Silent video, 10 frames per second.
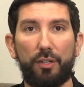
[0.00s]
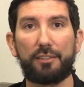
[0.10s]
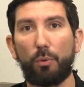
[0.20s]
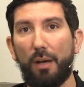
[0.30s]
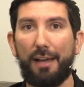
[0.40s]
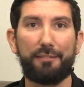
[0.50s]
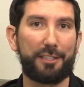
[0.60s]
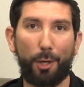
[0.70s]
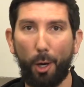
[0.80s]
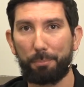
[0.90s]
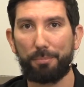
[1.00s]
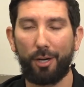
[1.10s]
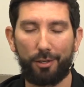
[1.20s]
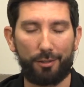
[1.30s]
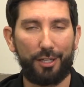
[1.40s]
That's why having
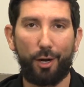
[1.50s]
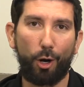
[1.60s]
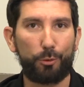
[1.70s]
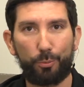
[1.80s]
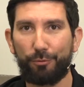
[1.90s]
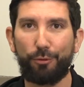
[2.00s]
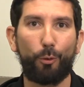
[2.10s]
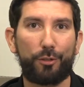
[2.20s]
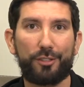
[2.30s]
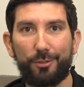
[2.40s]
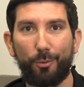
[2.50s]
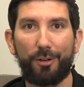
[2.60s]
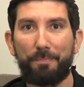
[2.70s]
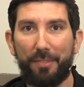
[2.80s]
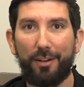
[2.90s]
hardwood floors or